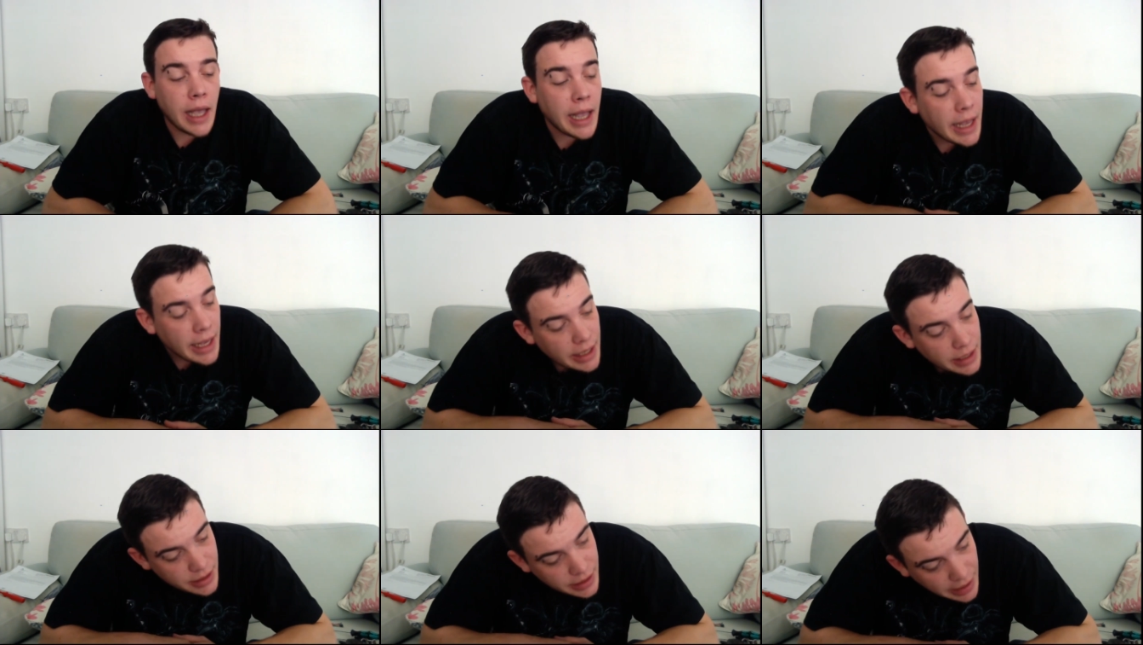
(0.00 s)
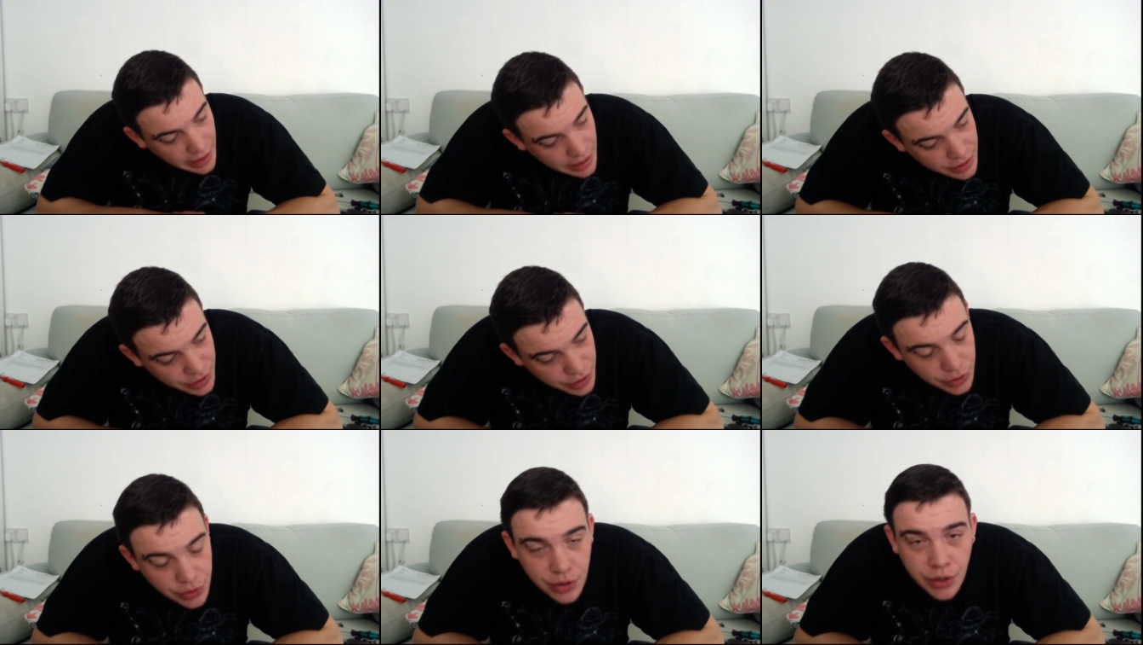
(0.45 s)
And
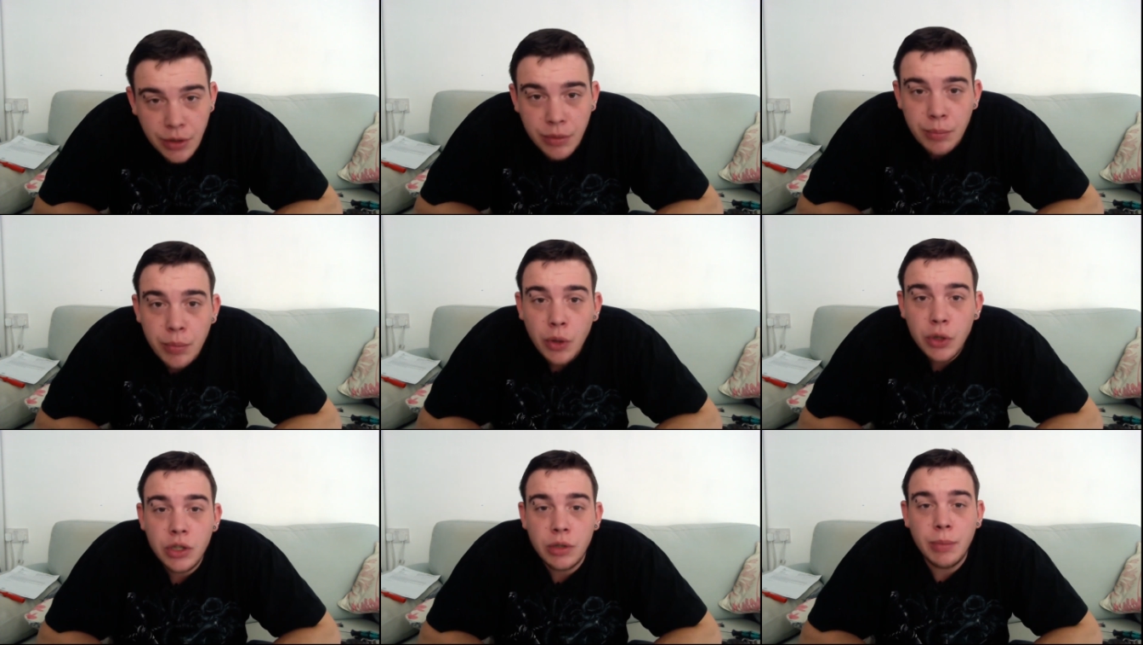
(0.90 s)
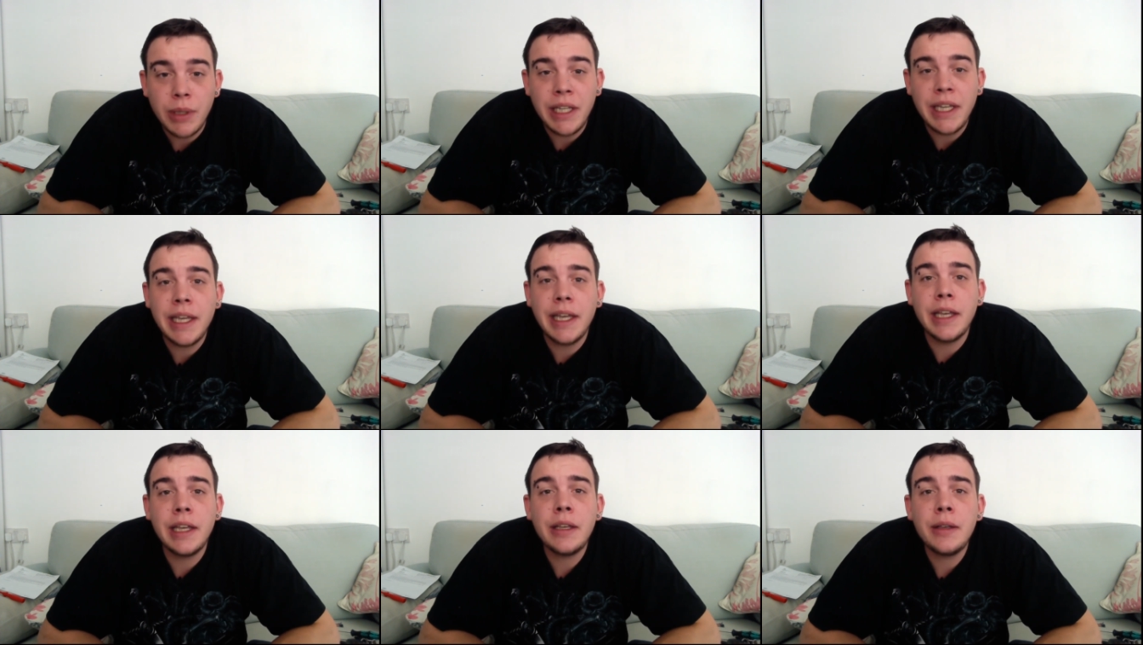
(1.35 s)
as you can
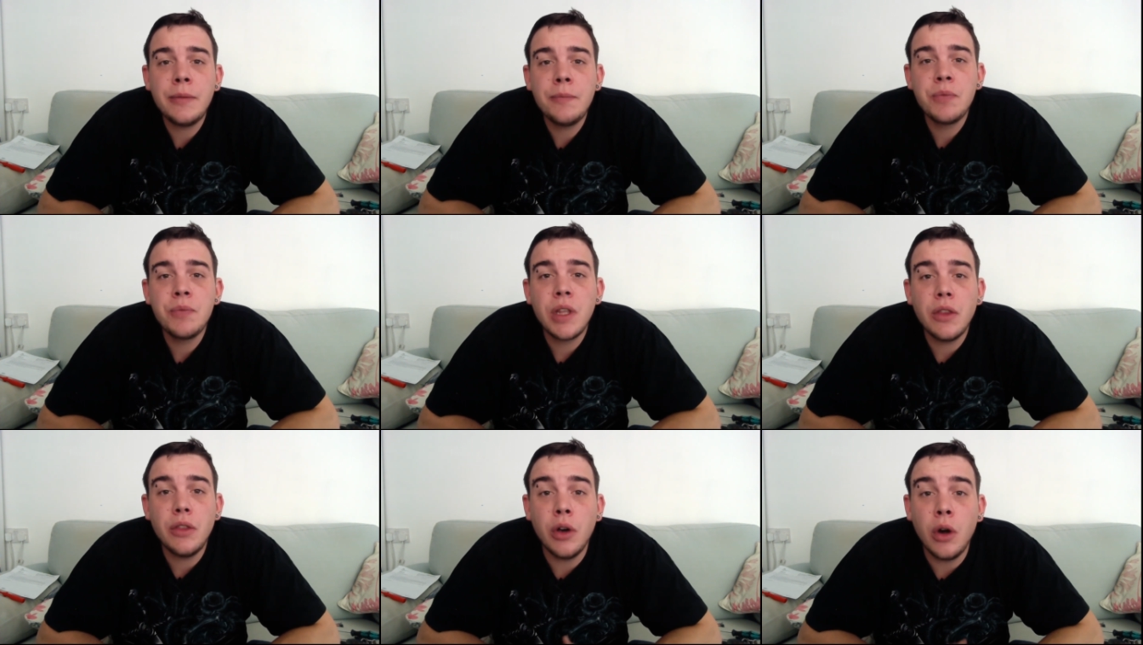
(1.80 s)
possibly hear,